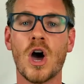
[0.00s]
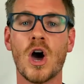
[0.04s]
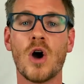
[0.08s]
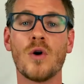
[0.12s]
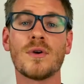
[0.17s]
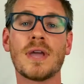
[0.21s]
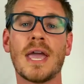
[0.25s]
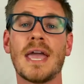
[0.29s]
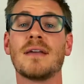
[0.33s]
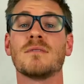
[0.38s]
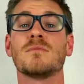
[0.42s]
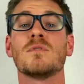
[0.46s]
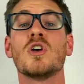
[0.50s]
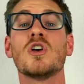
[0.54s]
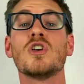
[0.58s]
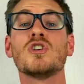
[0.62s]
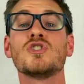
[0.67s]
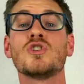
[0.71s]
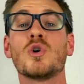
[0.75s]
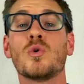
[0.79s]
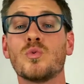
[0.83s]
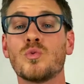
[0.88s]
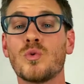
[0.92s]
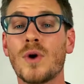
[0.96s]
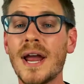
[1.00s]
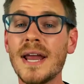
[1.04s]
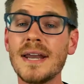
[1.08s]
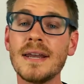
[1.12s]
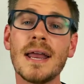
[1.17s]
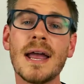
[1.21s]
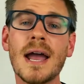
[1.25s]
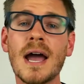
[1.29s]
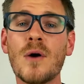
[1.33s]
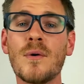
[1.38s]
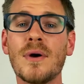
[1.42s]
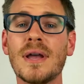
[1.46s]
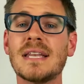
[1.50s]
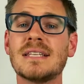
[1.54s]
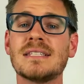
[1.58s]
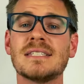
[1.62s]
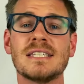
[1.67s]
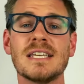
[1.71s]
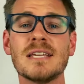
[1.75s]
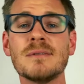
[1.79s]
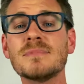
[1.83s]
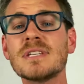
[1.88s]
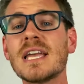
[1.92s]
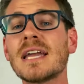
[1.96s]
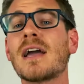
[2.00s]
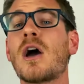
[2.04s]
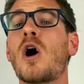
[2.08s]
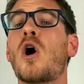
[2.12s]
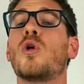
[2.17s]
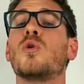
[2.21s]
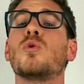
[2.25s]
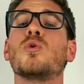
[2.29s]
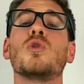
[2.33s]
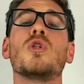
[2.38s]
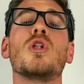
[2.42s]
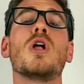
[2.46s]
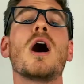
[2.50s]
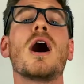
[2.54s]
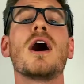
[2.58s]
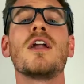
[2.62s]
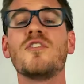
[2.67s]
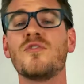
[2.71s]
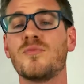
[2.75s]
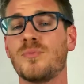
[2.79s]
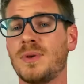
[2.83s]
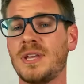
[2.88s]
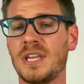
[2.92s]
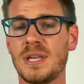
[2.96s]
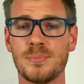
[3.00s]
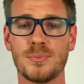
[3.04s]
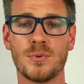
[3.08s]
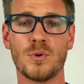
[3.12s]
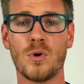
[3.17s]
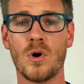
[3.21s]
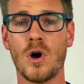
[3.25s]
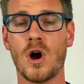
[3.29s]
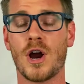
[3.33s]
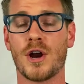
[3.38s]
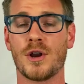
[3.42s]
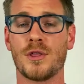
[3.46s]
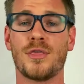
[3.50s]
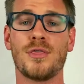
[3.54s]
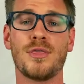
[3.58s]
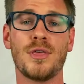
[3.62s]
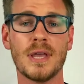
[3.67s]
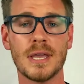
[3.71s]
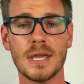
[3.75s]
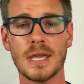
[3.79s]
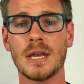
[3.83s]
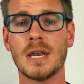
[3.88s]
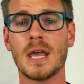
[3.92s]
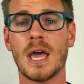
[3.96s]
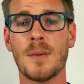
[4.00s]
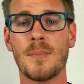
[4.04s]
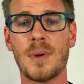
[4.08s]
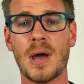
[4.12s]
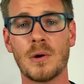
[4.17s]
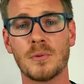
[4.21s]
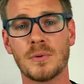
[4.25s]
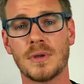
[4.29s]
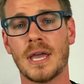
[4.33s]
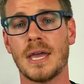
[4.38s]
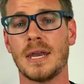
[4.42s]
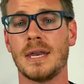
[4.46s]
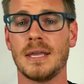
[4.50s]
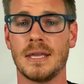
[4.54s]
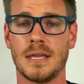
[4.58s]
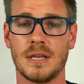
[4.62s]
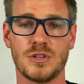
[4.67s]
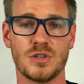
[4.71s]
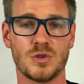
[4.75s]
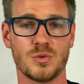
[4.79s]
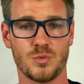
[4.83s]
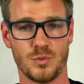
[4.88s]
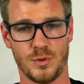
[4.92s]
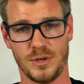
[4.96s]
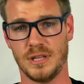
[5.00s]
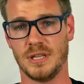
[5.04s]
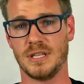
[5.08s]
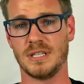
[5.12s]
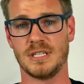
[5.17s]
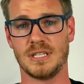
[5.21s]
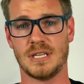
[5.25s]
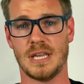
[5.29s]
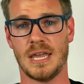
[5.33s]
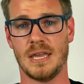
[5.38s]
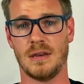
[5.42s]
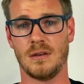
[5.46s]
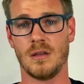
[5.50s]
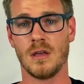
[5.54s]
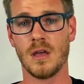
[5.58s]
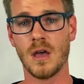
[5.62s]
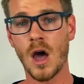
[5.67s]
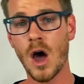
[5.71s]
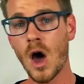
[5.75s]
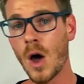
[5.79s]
Okay, so right now it seems like a lot of people are thinking about getting into real estate.